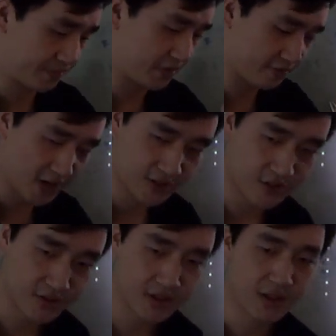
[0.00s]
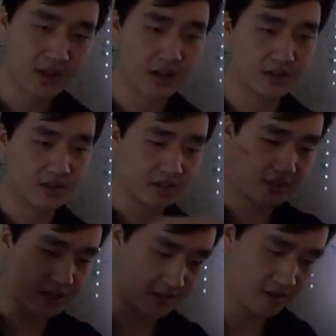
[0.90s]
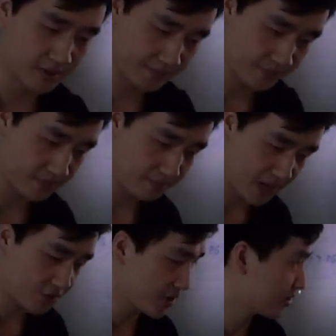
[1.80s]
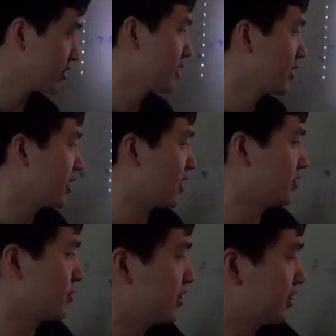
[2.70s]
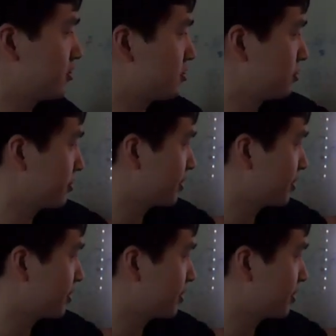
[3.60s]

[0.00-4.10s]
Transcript: vector and like a matrix, and we need to